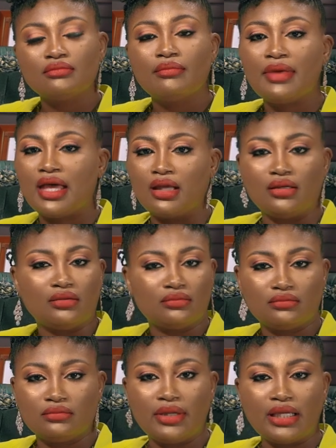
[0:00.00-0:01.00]
men,
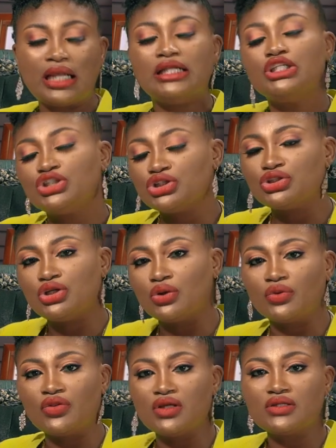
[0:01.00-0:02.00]
men, I need you to
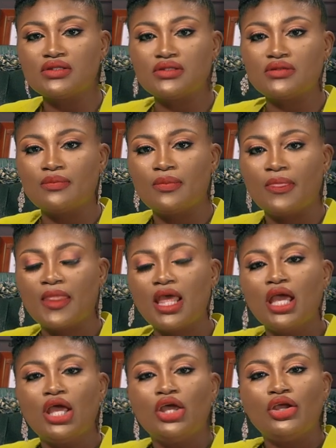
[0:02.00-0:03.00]
know this.
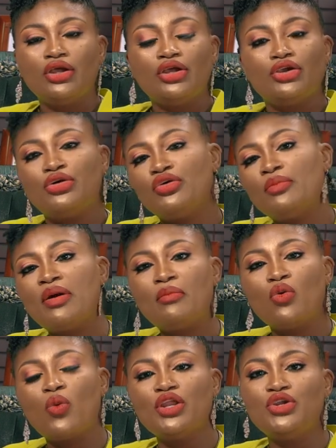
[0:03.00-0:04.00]
You
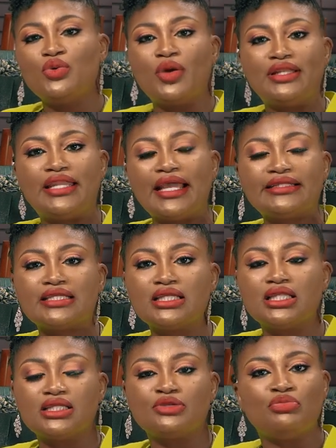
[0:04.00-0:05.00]
remember when you were dating
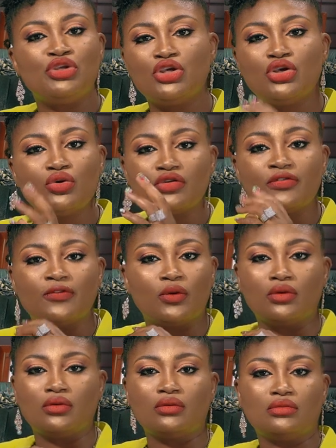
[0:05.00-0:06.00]
this
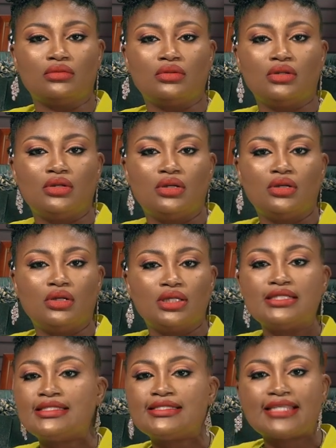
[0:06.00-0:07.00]
beautiful,
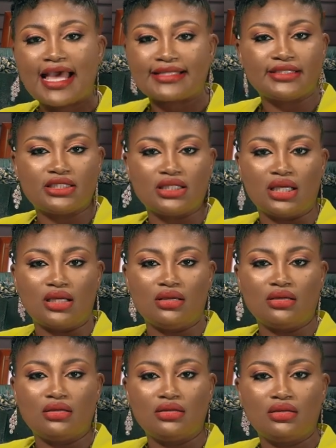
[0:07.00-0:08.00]

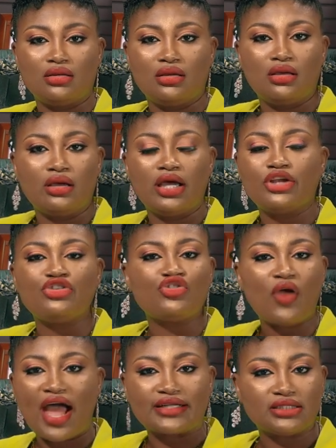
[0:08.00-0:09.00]
sexy,
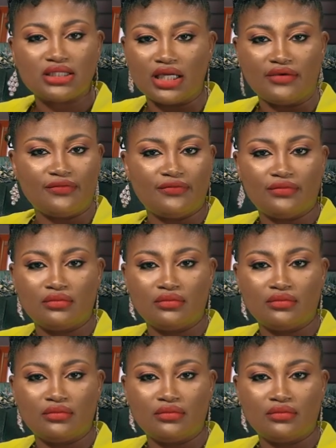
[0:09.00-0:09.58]
attractive,